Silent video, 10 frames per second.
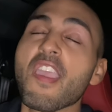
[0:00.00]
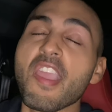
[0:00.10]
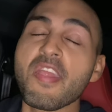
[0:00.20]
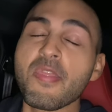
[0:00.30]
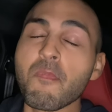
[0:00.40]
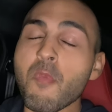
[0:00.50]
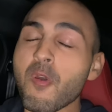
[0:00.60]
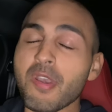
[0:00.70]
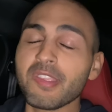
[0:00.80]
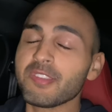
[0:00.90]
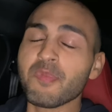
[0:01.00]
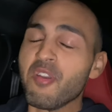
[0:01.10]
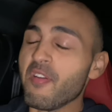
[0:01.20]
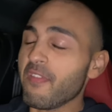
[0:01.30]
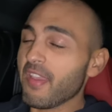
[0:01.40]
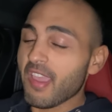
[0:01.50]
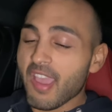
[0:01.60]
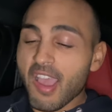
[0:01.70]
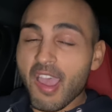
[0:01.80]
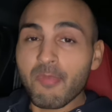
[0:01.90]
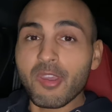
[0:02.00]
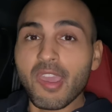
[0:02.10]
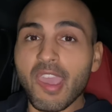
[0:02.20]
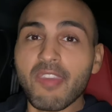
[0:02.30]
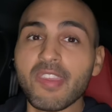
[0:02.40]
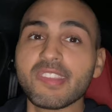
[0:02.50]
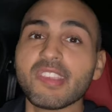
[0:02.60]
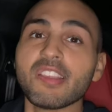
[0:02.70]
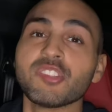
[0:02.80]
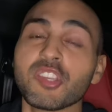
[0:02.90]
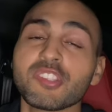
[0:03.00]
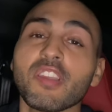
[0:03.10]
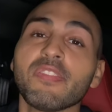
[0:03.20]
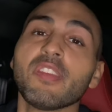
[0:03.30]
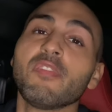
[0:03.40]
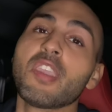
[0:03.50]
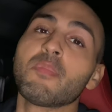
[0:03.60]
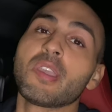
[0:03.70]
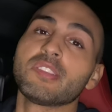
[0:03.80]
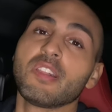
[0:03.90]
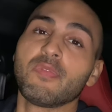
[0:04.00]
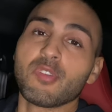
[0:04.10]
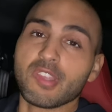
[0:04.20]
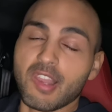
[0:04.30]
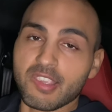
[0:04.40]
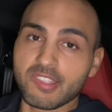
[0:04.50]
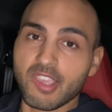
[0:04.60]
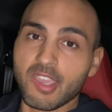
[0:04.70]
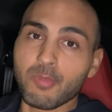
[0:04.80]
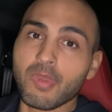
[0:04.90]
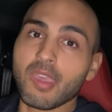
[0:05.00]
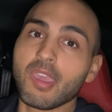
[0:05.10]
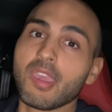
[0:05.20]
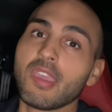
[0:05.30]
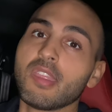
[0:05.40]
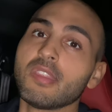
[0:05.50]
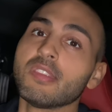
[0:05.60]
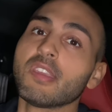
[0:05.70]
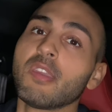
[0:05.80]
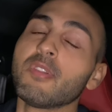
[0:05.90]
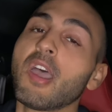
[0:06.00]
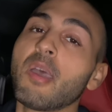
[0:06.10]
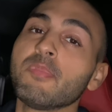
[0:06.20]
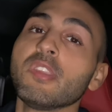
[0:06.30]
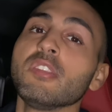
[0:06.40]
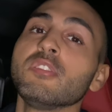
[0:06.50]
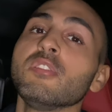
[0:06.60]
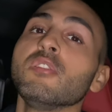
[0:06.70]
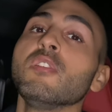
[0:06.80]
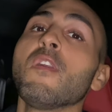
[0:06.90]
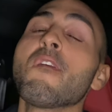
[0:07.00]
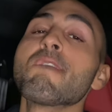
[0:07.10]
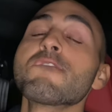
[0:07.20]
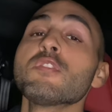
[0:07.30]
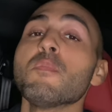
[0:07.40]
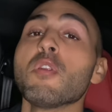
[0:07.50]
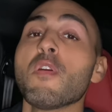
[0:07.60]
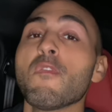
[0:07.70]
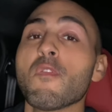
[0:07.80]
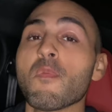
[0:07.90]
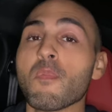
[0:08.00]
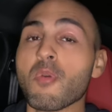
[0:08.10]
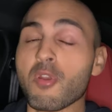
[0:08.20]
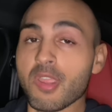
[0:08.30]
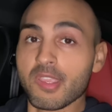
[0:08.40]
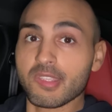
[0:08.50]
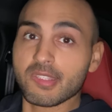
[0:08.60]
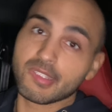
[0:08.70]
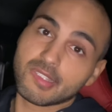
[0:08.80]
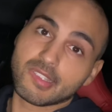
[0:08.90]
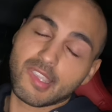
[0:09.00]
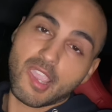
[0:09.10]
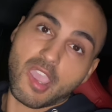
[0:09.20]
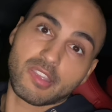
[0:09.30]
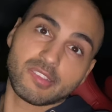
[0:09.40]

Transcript: in the morning tomorrow. I'm gonna have it just after weighing myself for the last time and I will update you tomorrow morning. See ya.